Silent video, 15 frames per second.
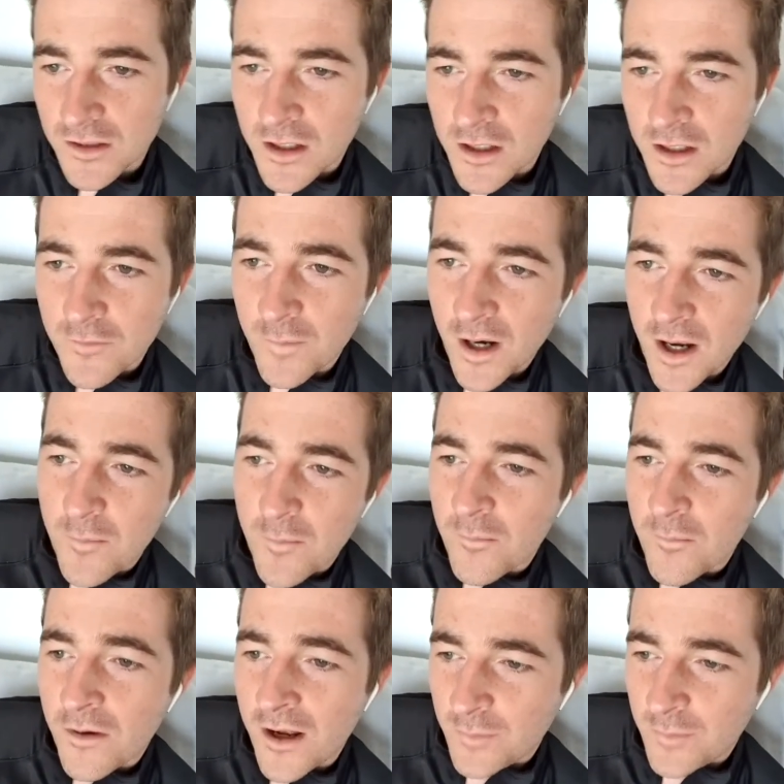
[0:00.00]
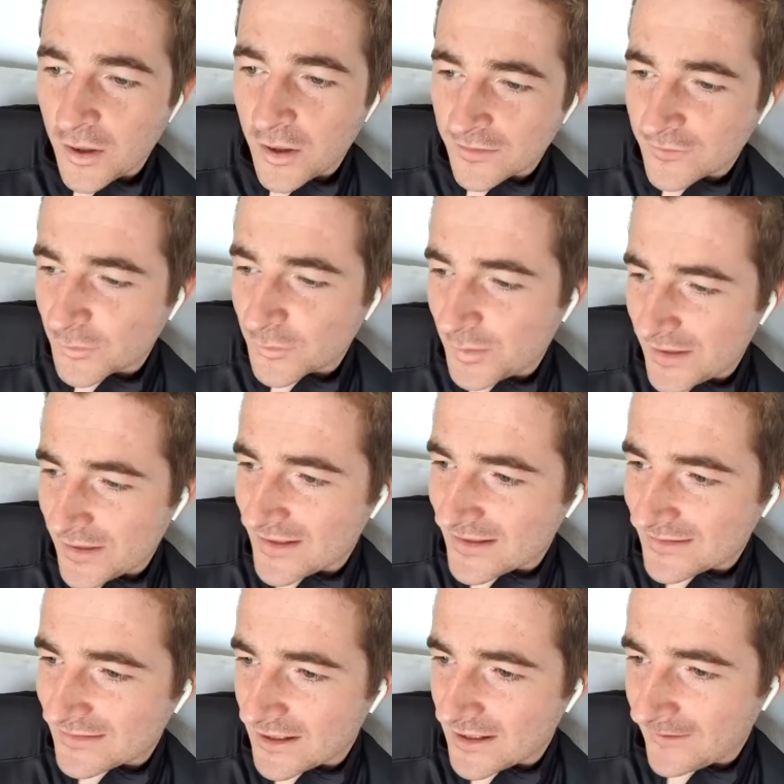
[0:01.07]
My personal opinion
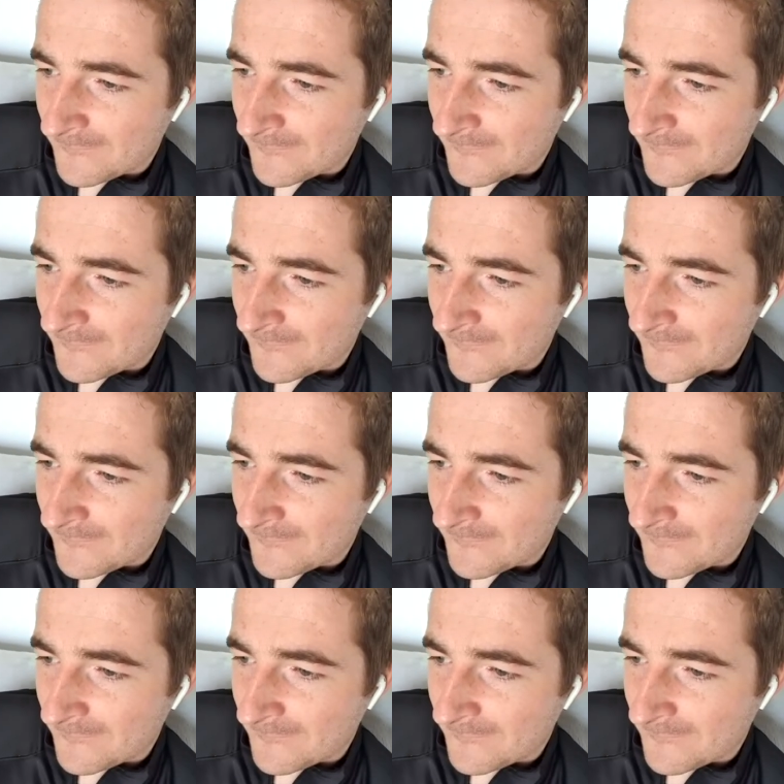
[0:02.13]
is that